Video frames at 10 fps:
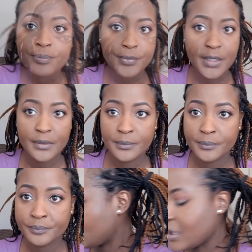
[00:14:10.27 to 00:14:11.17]
There.
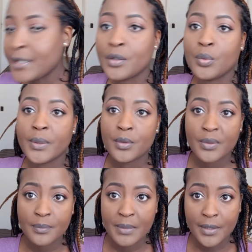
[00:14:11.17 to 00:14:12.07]
Then I go in
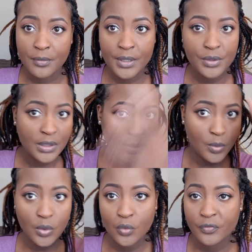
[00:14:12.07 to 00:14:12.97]
with my regular
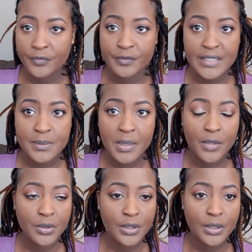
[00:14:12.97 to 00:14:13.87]
all over face
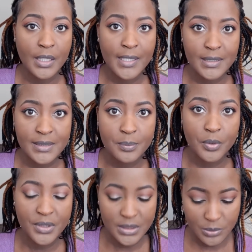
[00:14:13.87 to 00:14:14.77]
powder at this
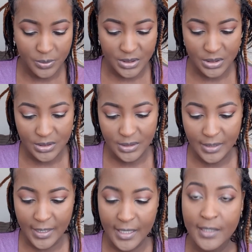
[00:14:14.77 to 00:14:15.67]
point, which is the
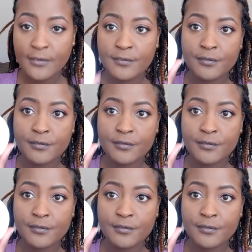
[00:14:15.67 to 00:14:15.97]
e.l.f.